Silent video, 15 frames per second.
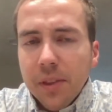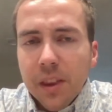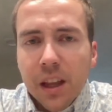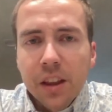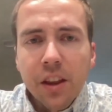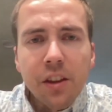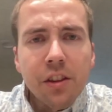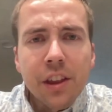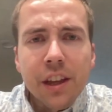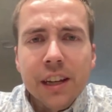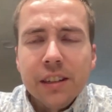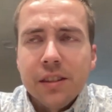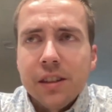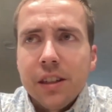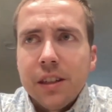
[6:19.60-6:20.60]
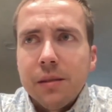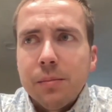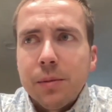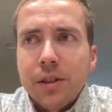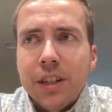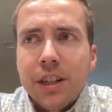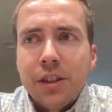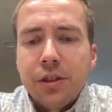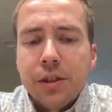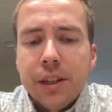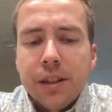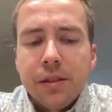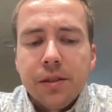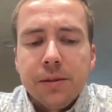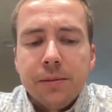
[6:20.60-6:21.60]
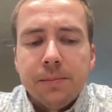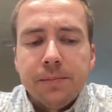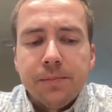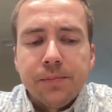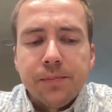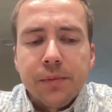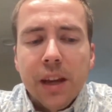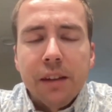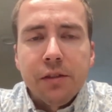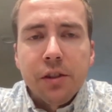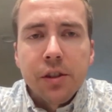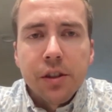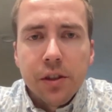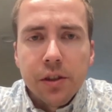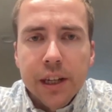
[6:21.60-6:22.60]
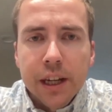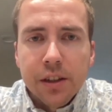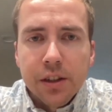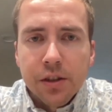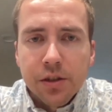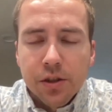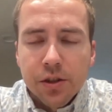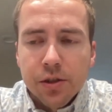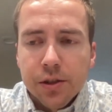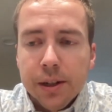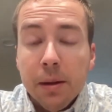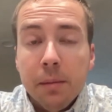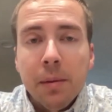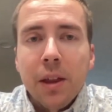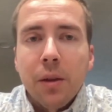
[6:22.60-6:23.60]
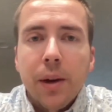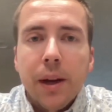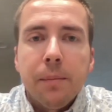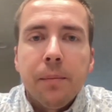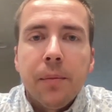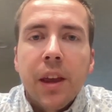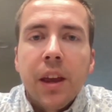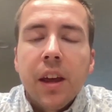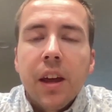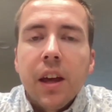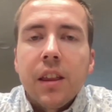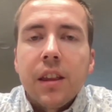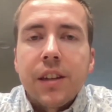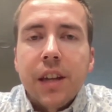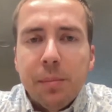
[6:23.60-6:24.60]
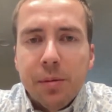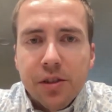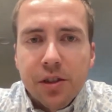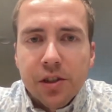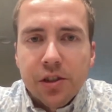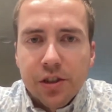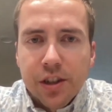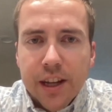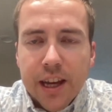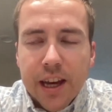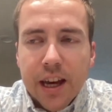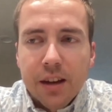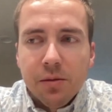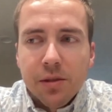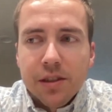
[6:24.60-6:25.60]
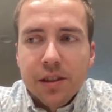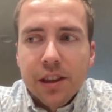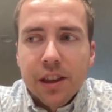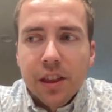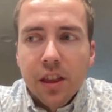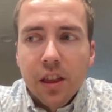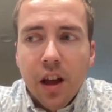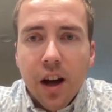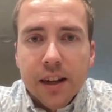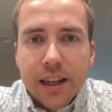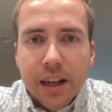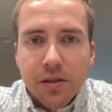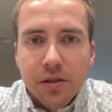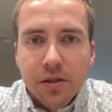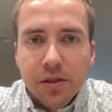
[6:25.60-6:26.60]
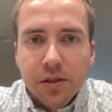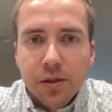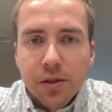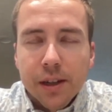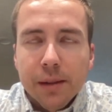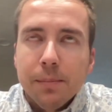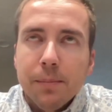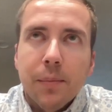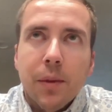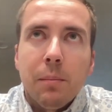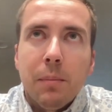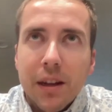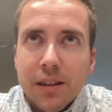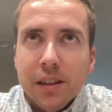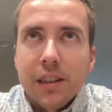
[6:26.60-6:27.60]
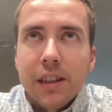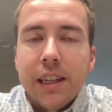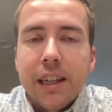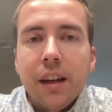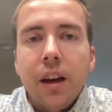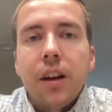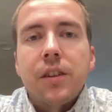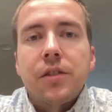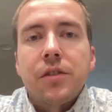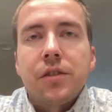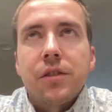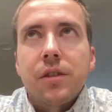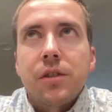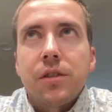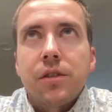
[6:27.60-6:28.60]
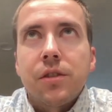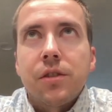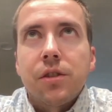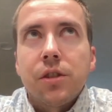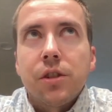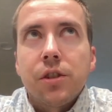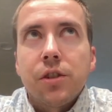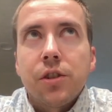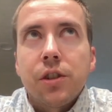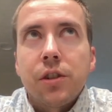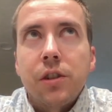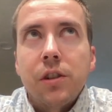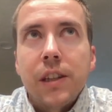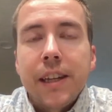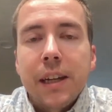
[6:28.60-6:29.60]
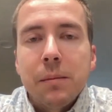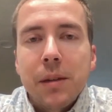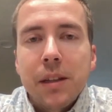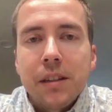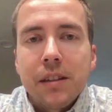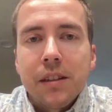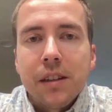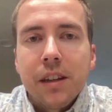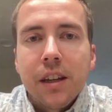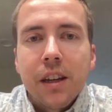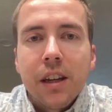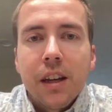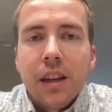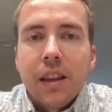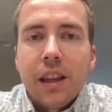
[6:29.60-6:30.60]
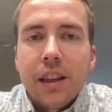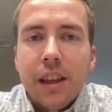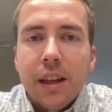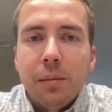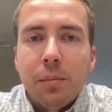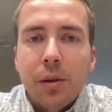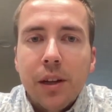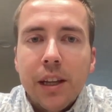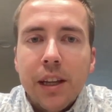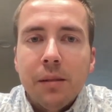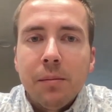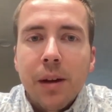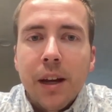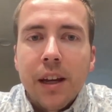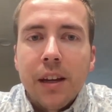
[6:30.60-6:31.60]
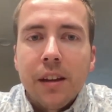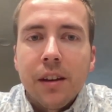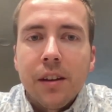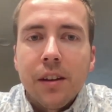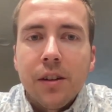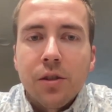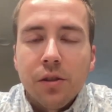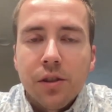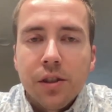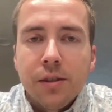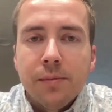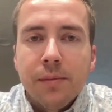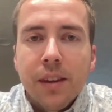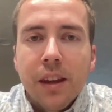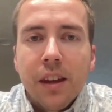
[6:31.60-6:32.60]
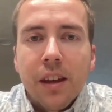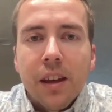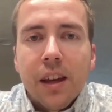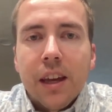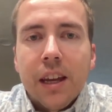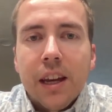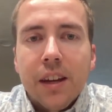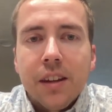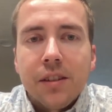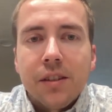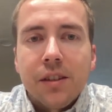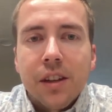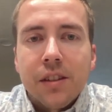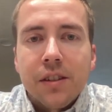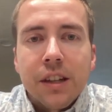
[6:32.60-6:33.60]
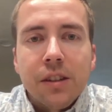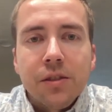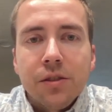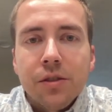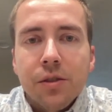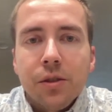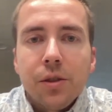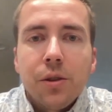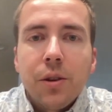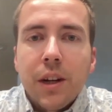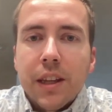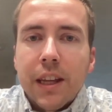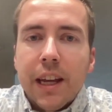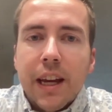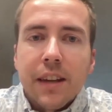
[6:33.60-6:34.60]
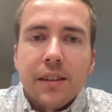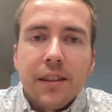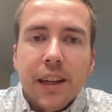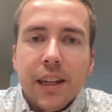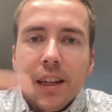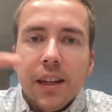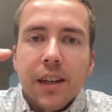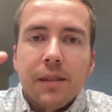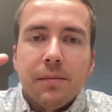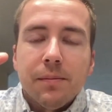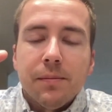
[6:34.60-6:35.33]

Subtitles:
the other thing is the procedure is after you get your surgery, and by the way, the type of surgery I had was the lockdown surgery. Basically, a surgical ligament that they put in my shoulder. It has a single screw and then has like a